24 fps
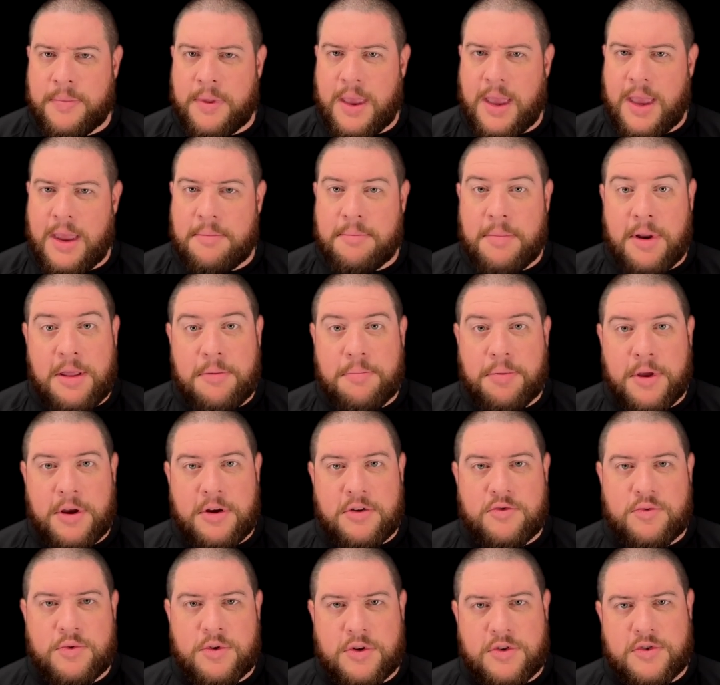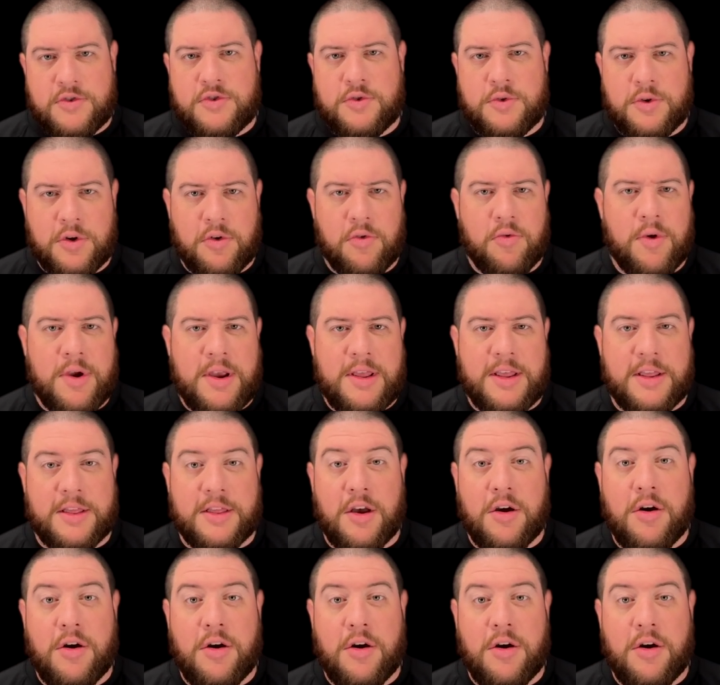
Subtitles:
And many players would also agree that the